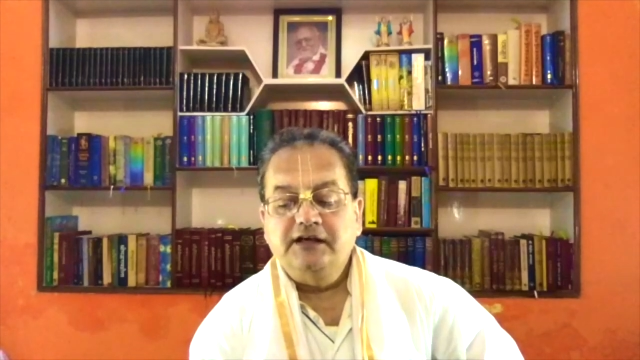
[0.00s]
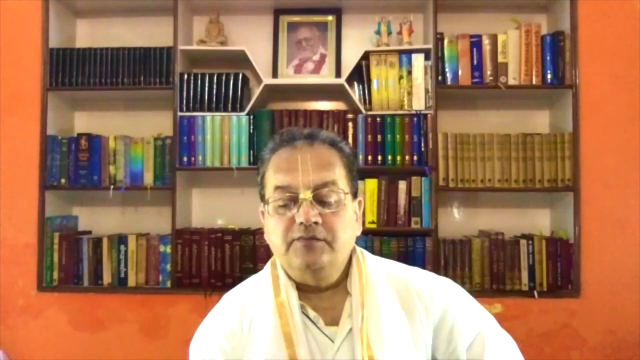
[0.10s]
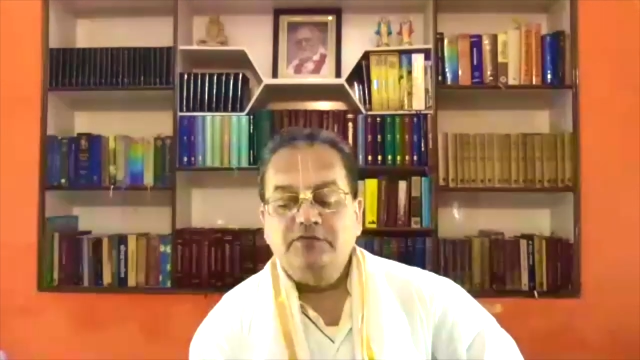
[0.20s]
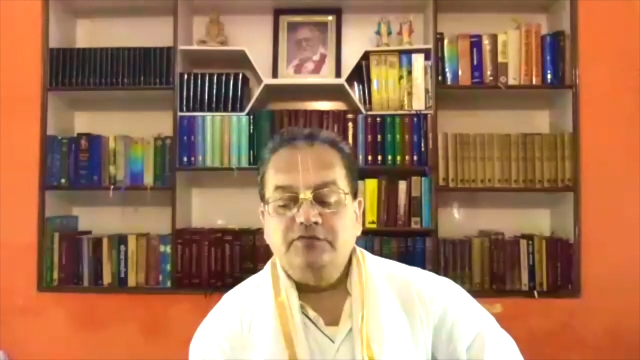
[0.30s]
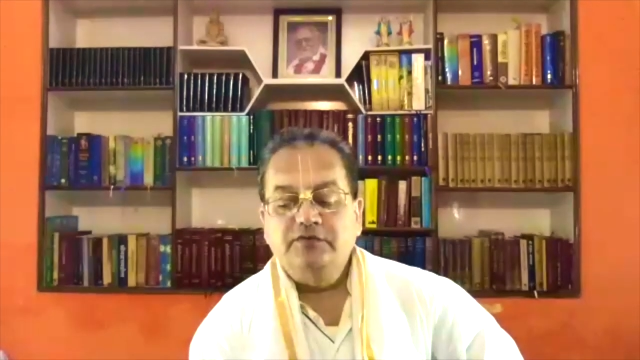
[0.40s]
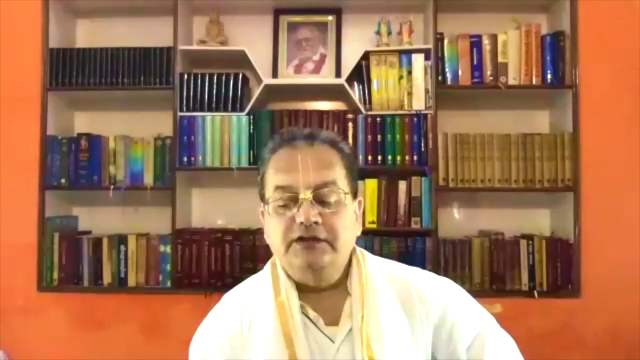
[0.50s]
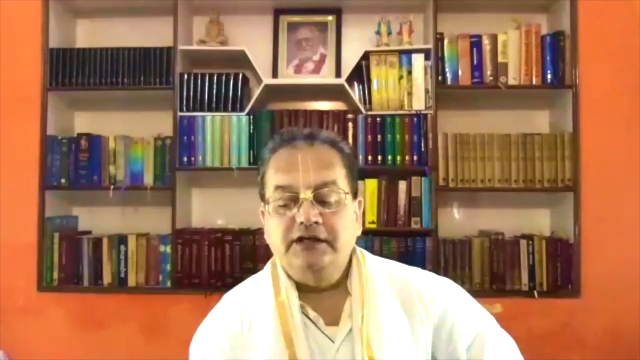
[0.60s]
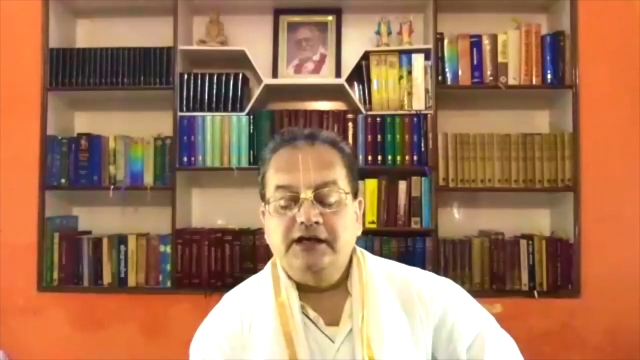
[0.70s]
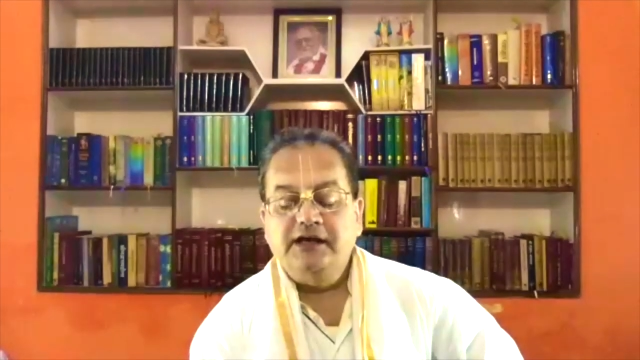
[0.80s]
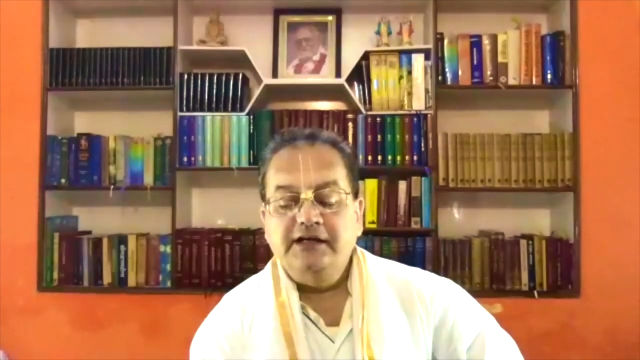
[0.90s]
comes with
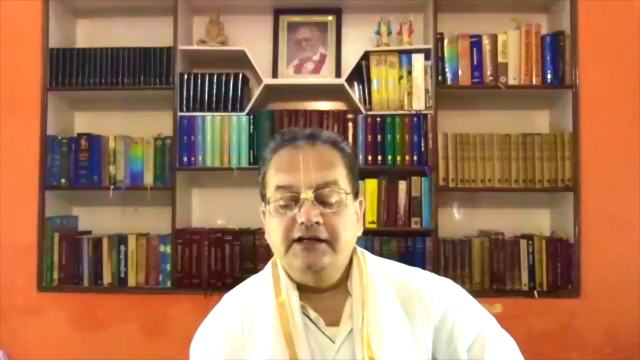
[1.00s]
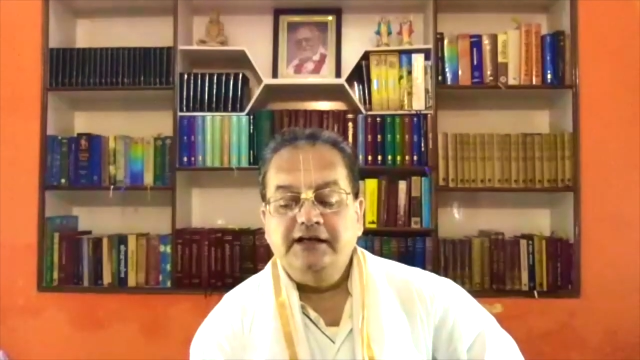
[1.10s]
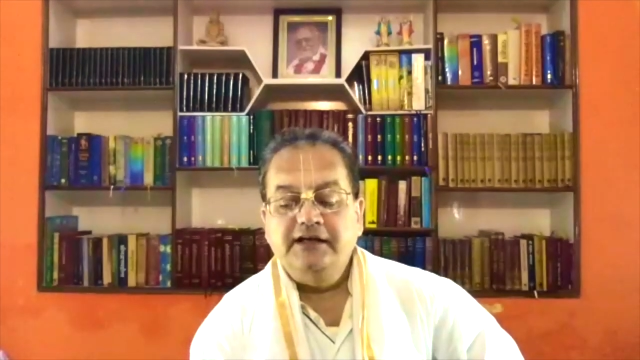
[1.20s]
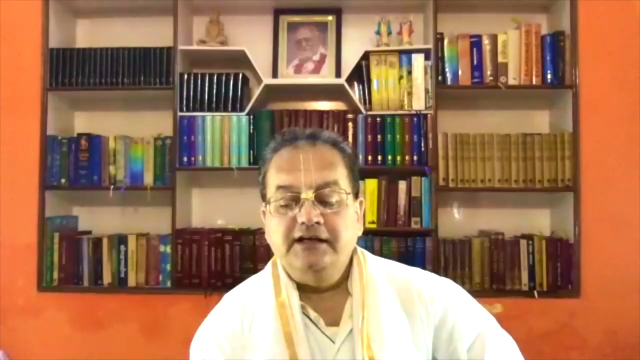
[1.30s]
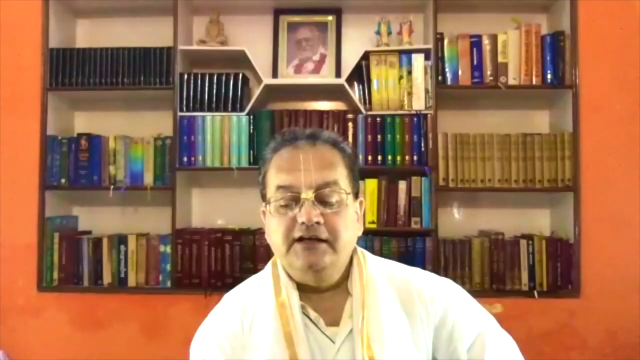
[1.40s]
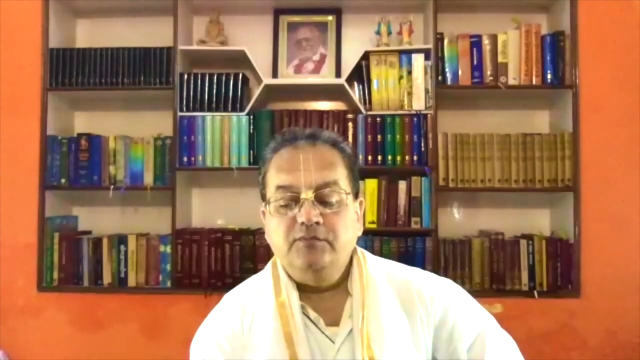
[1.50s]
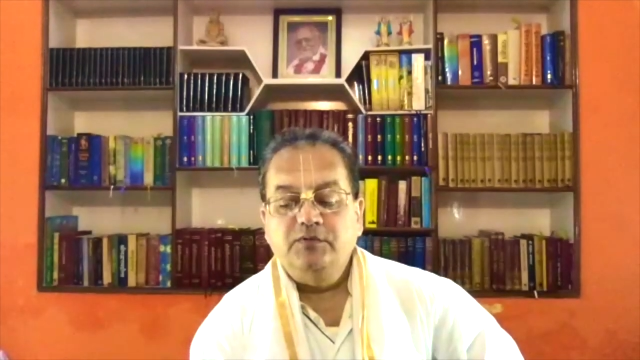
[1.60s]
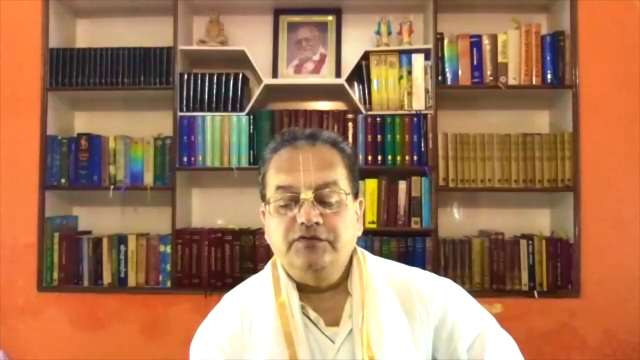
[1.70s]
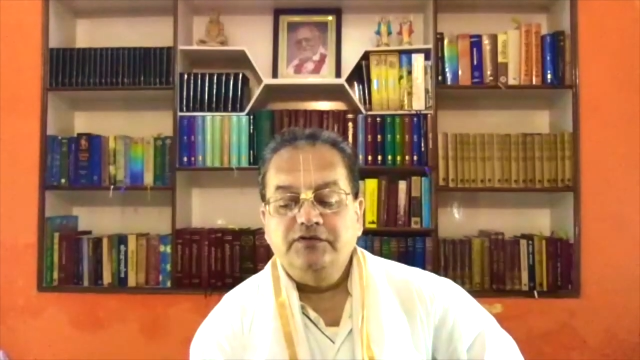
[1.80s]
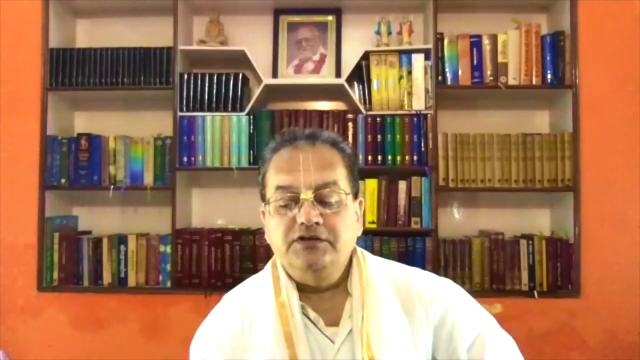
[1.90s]
a high-ranking
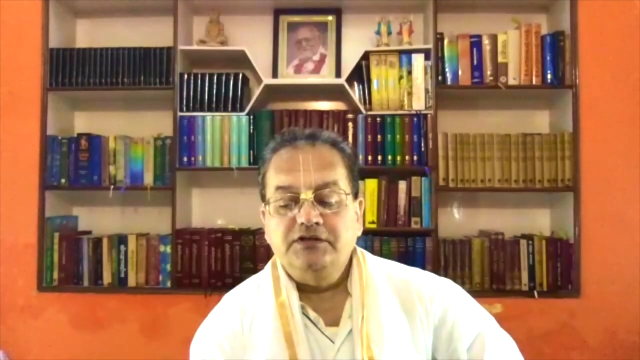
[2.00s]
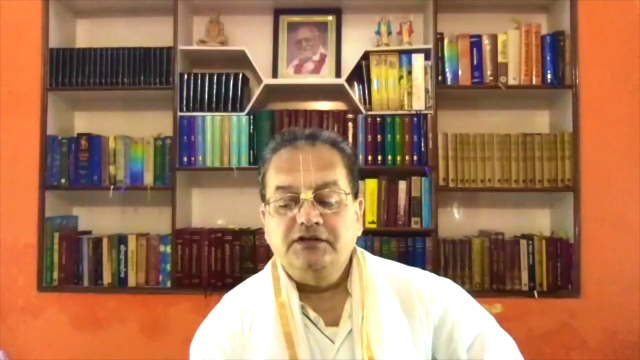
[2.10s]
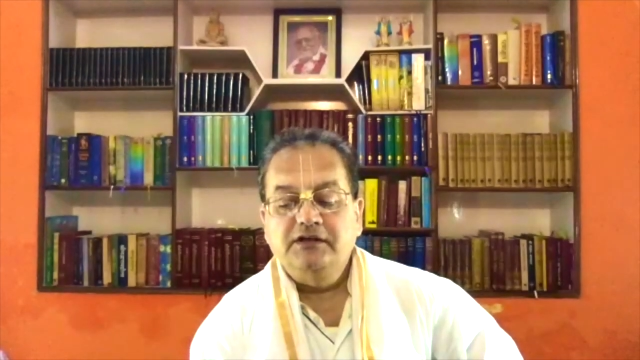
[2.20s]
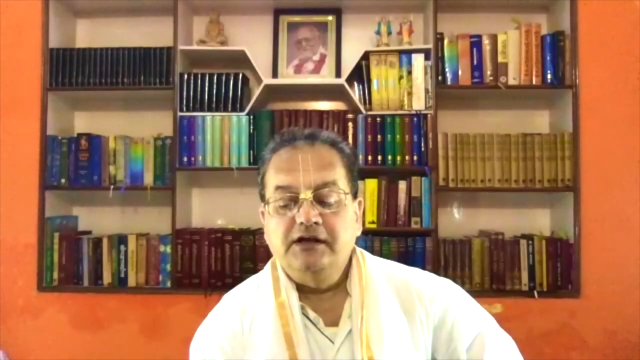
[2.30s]
position.